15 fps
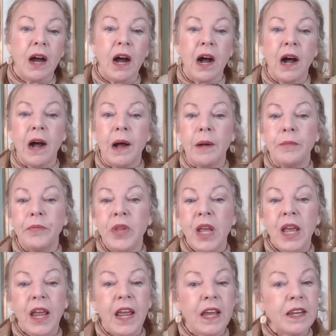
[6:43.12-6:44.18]
Um,
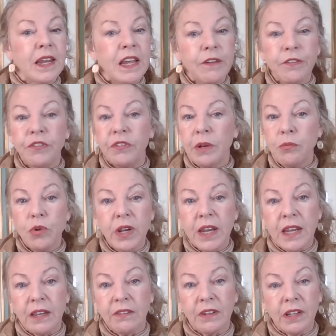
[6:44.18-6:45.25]
and if someone
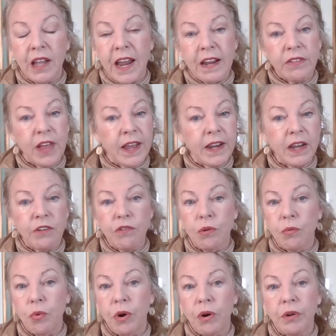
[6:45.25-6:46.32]
is like that in your
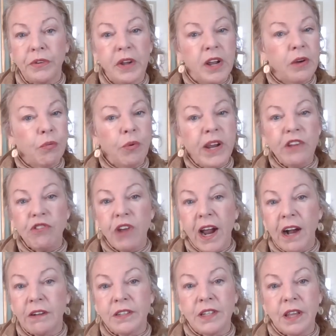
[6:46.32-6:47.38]
world, reach
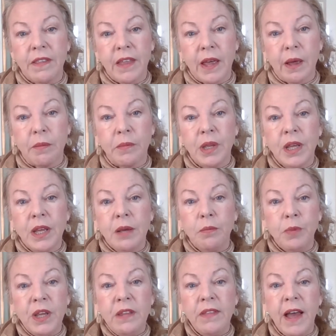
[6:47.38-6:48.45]
out to them.
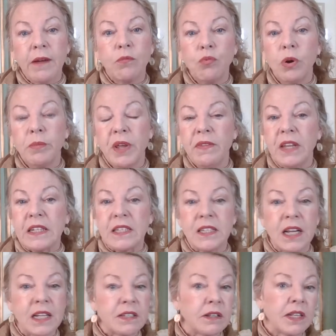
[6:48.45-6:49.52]
Be that woman that
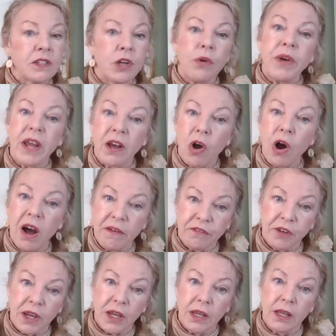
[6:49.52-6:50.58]
says, let's go get
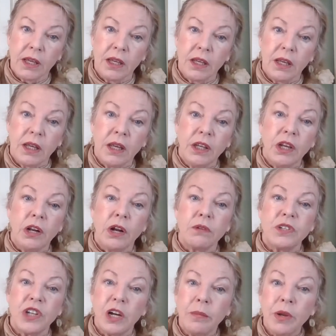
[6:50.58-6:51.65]
coffee.
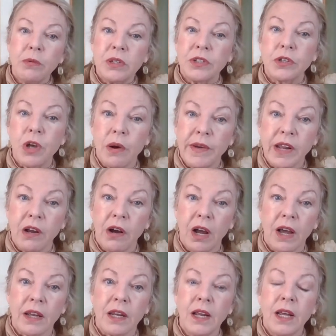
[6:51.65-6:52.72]
Tell me what's going
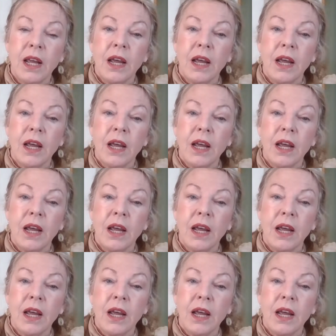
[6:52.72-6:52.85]
on.